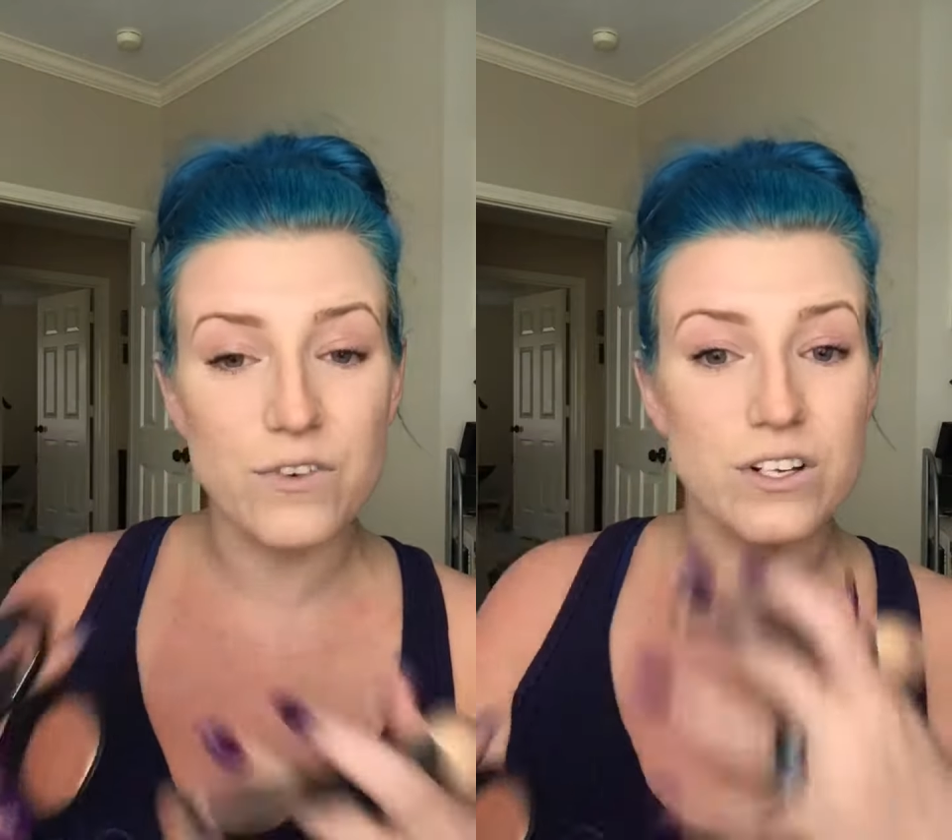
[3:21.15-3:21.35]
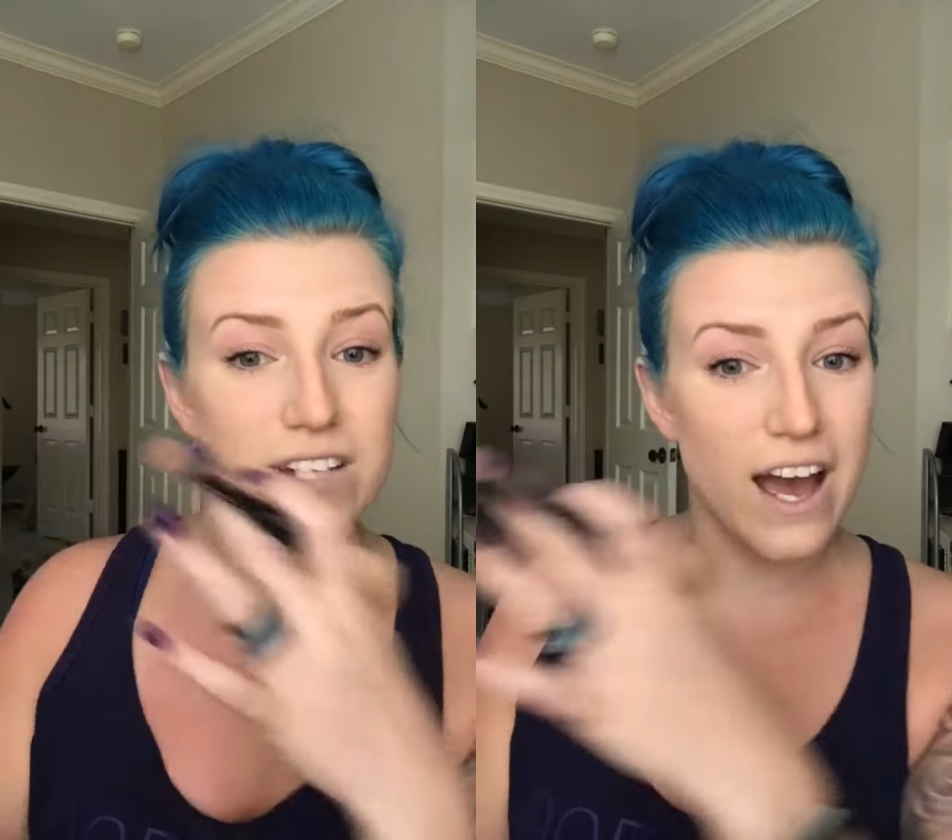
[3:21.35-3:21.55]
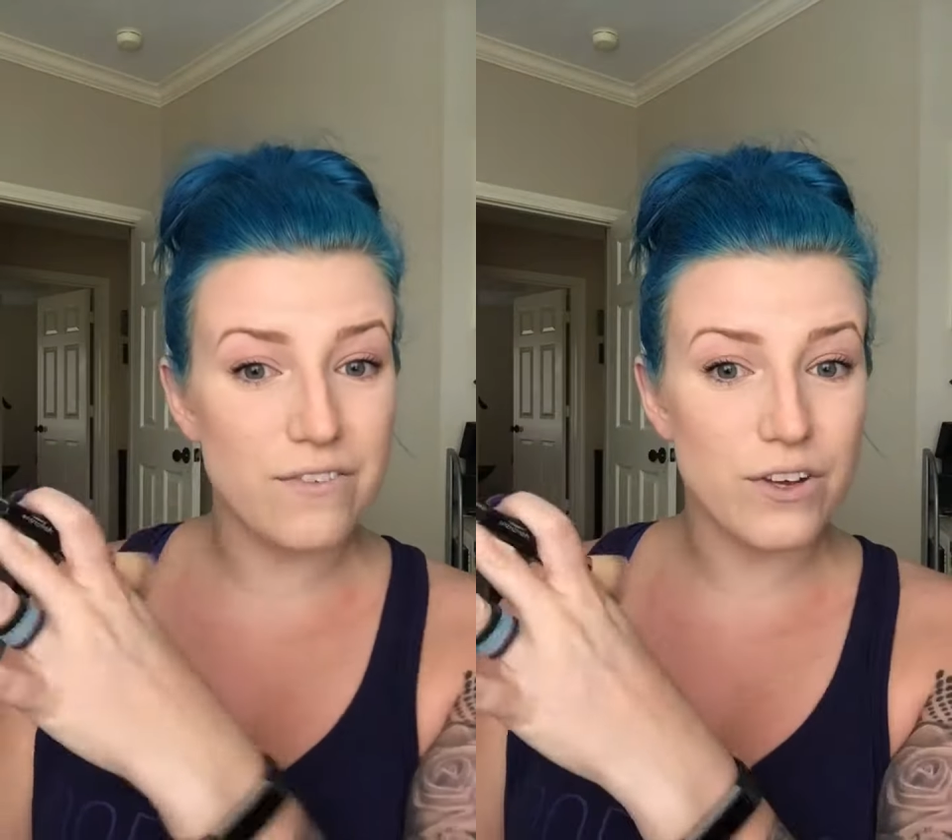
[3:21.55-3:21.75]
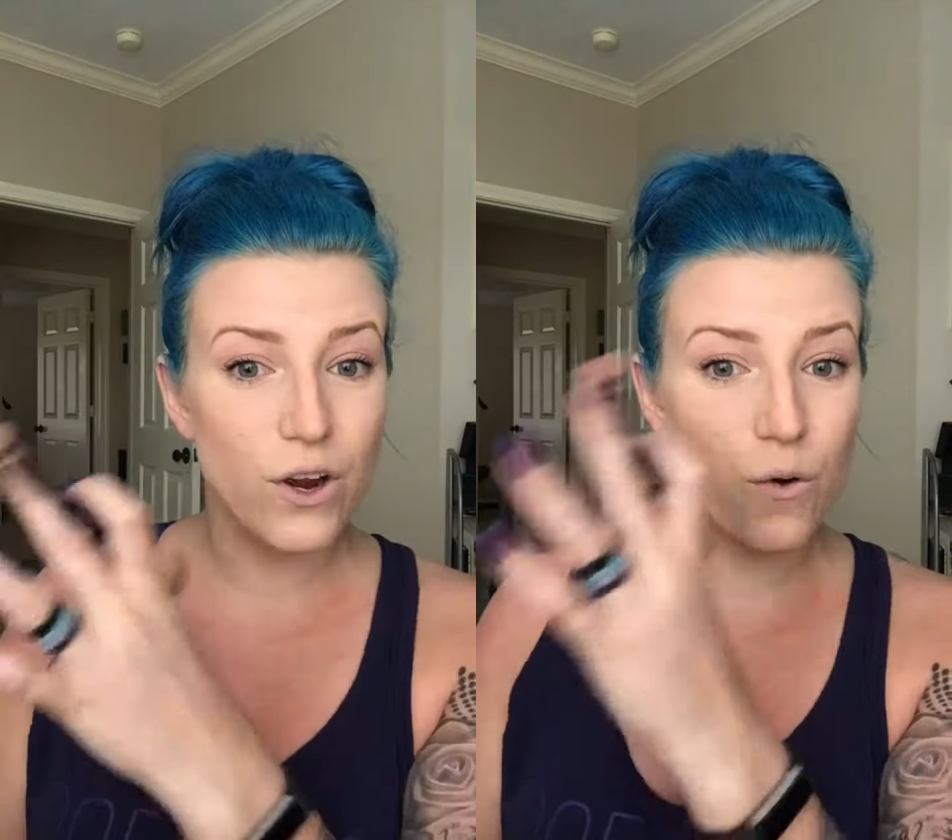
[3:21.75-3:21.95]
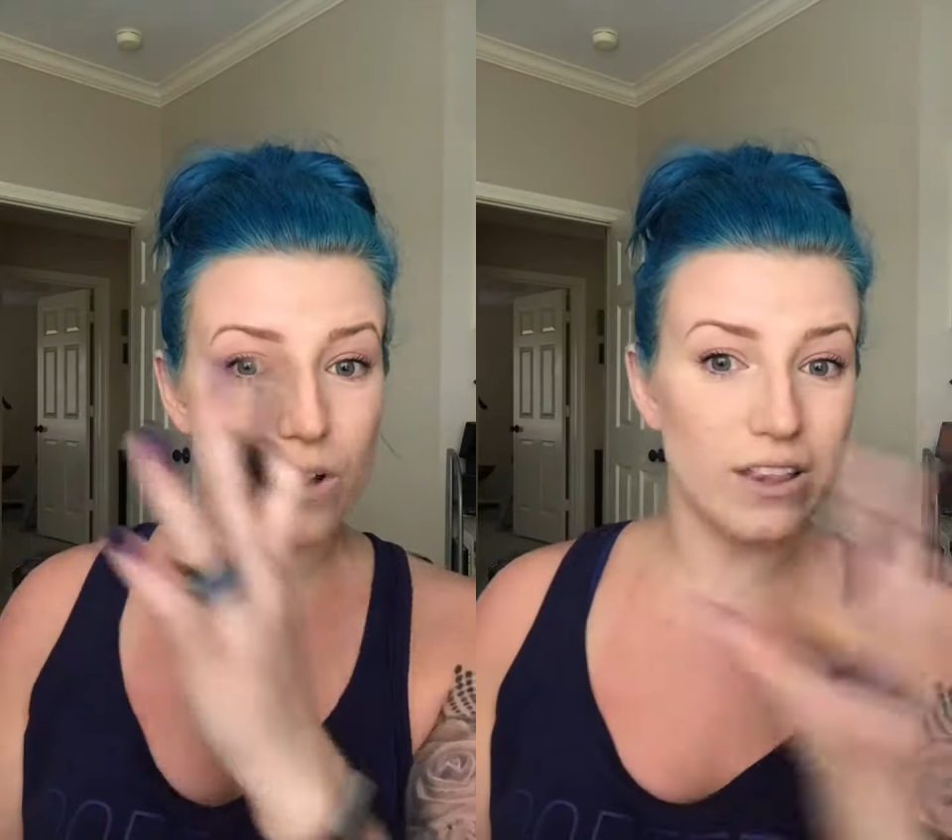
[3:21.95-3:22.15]
you're taffeta
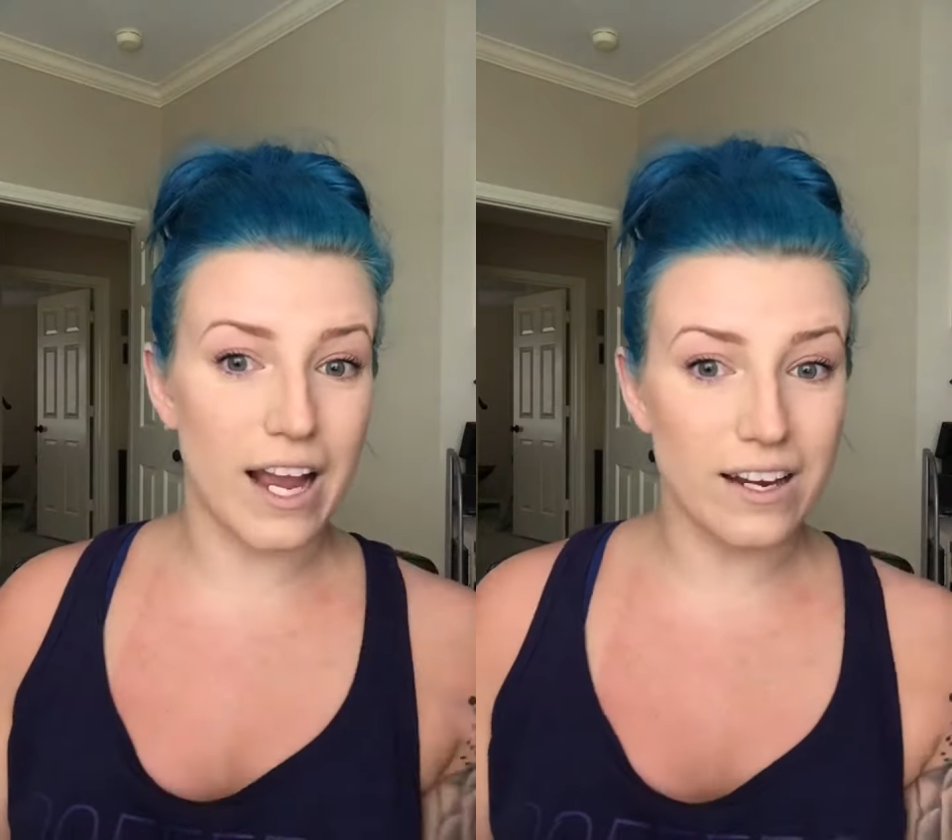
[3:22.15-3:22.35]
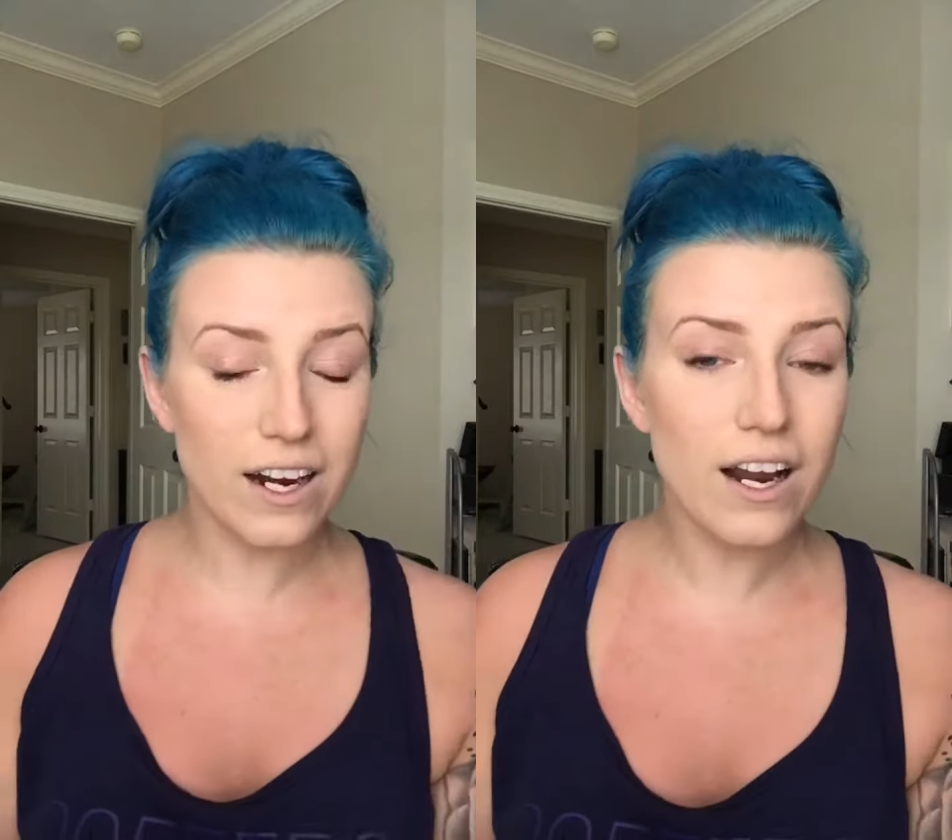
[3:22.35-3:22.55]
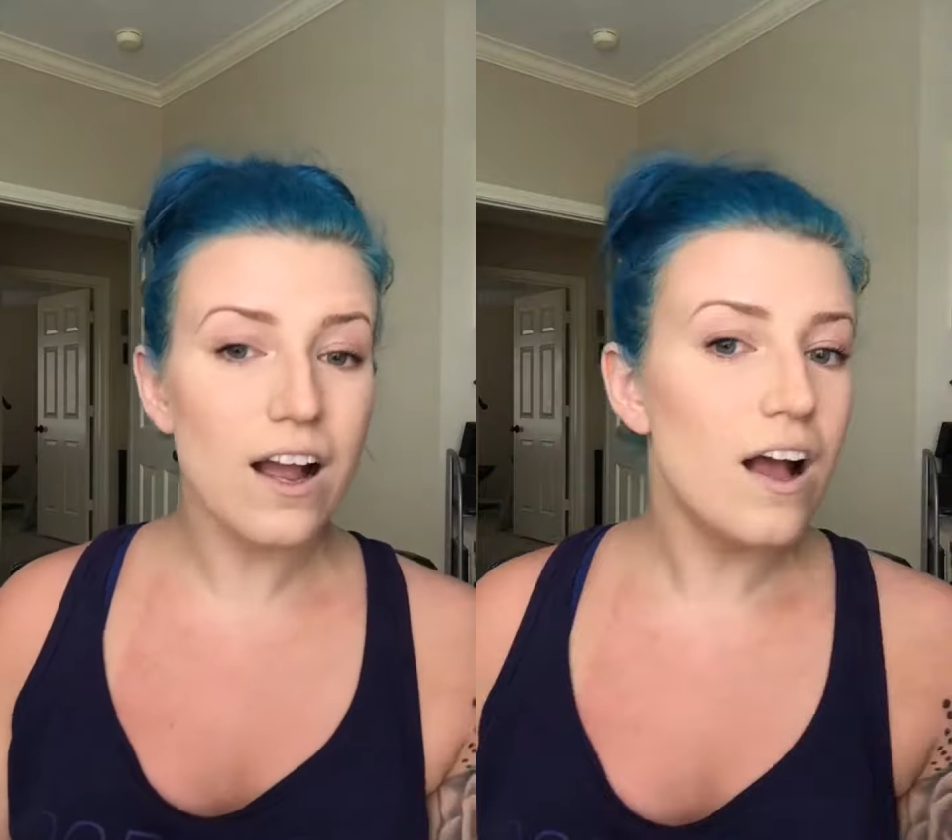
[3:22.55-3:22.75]
or lighter,